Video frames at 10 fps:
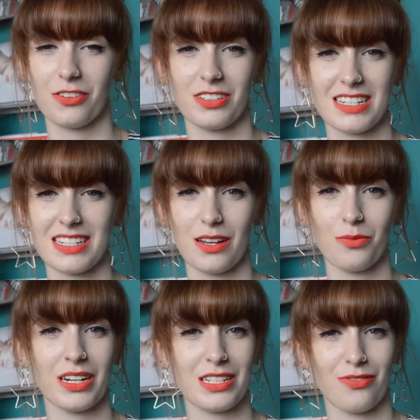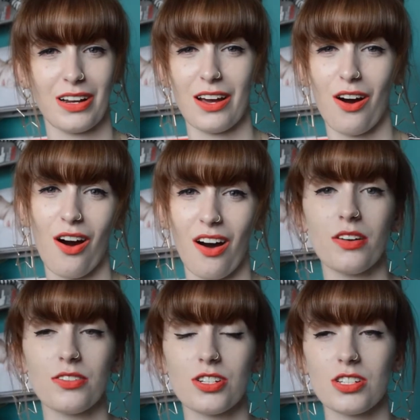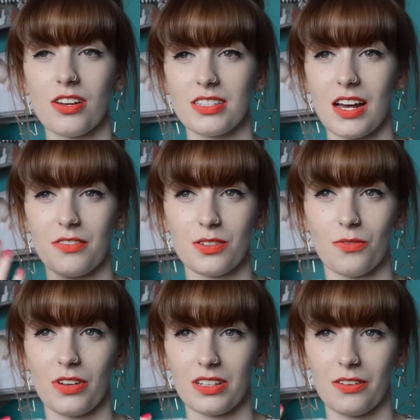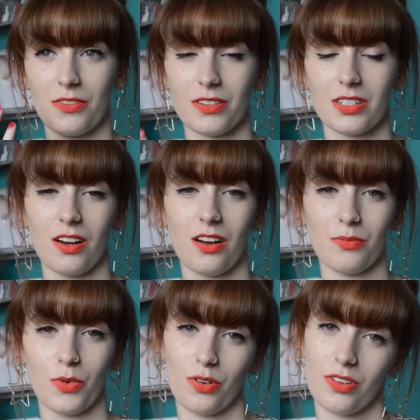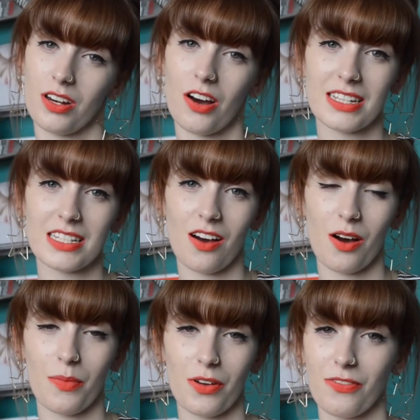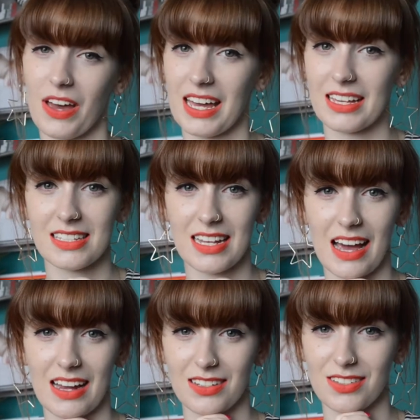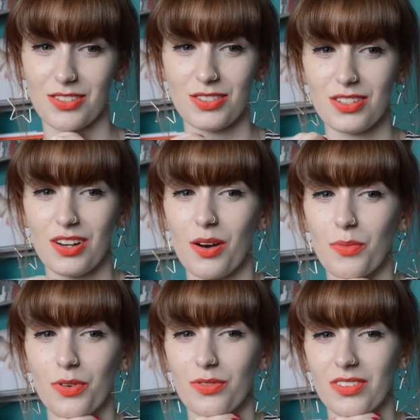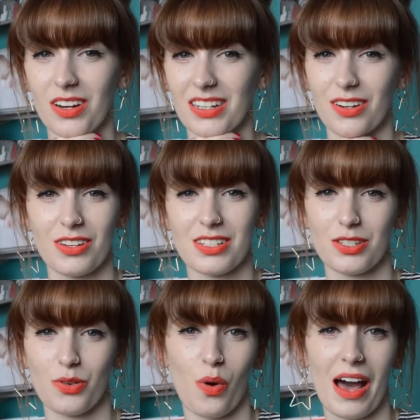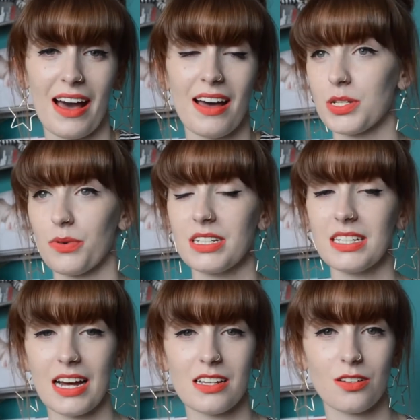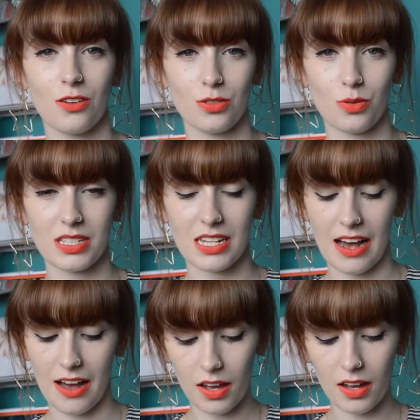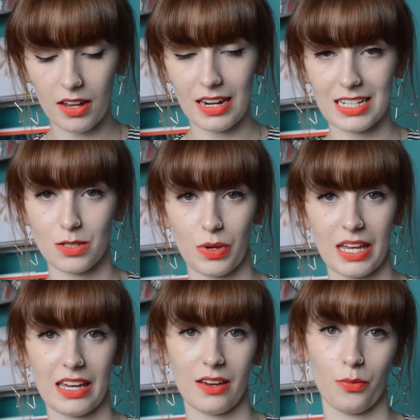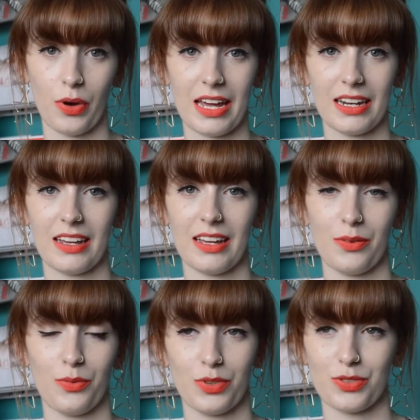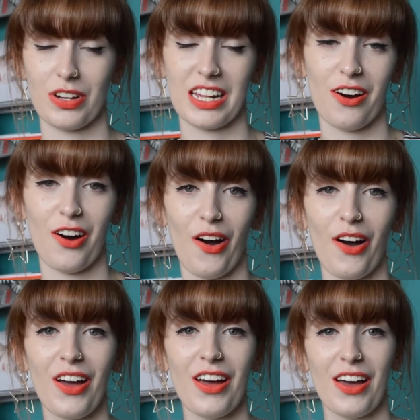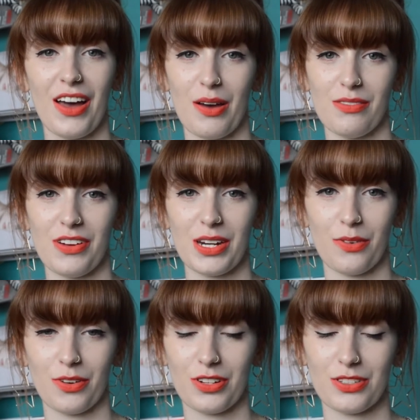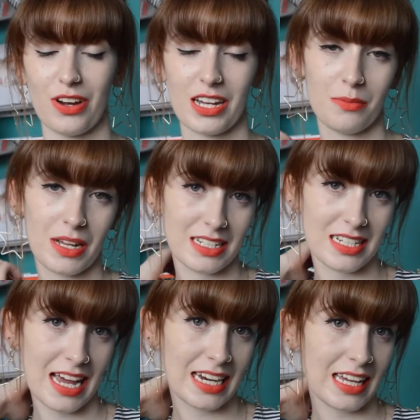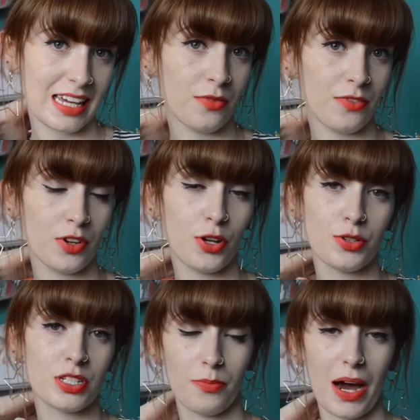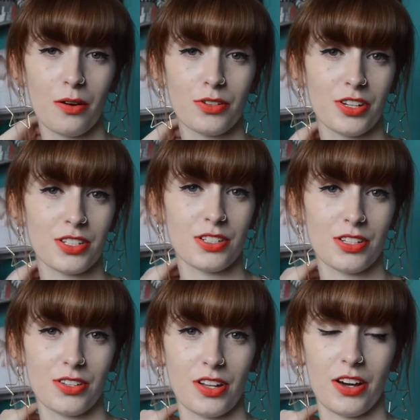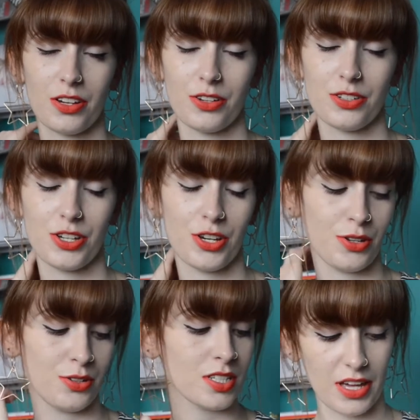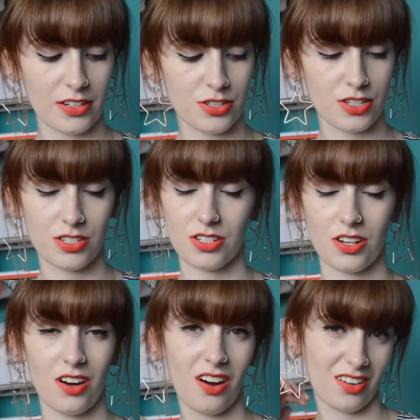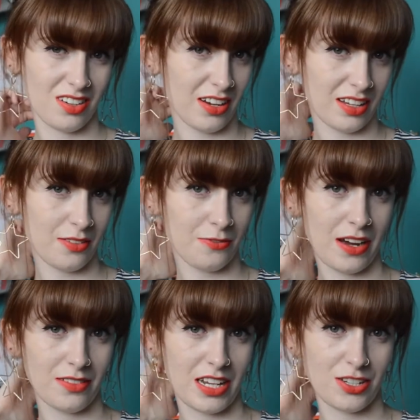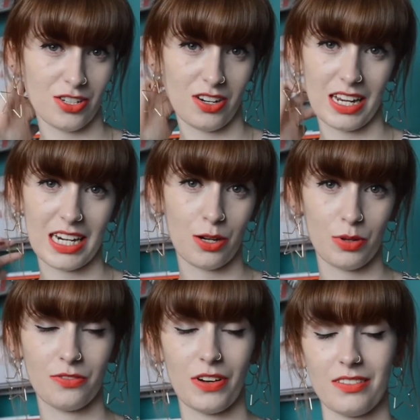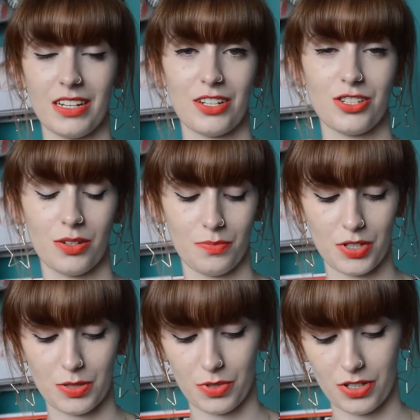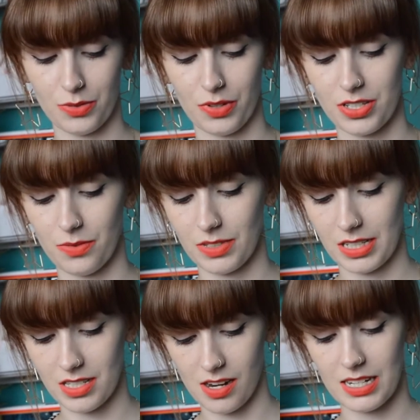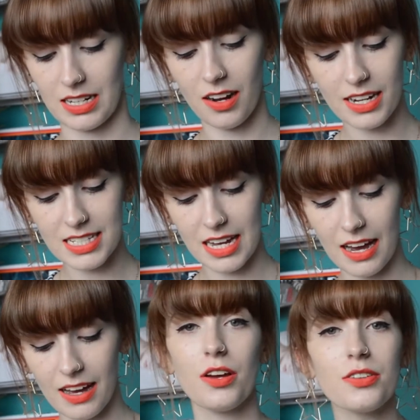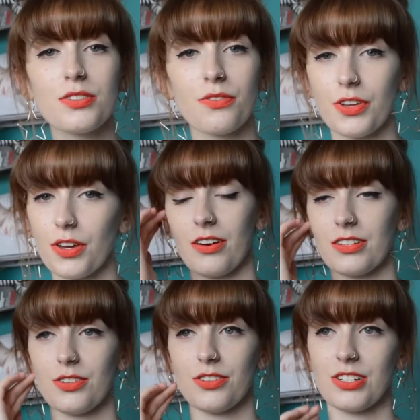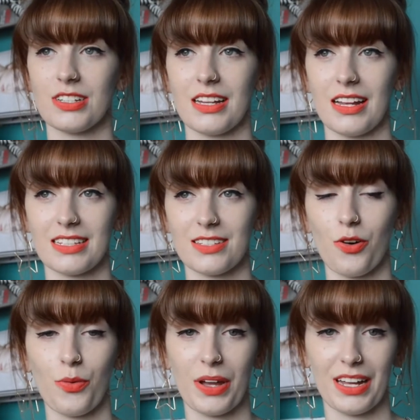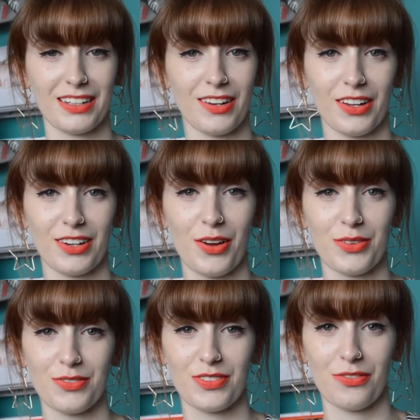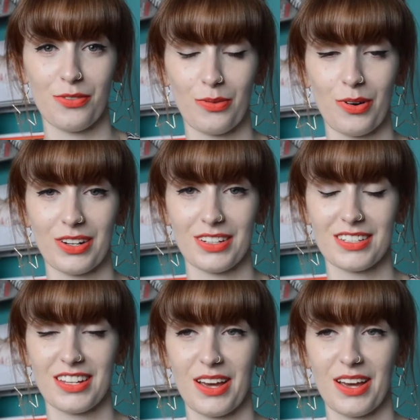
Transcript: on your skin when it's really hot. I would just like to have something that feels a lot more lighter on my face and just a lot more like nicer to wear. So I did ask on Twitter last week when it was really hot if anyone could recommend any loose powders that I could use that just aren't like foundation, like liquid foundation, just because I want something slightly lighter. Loads of you got in touch and has told me like loads of different ones,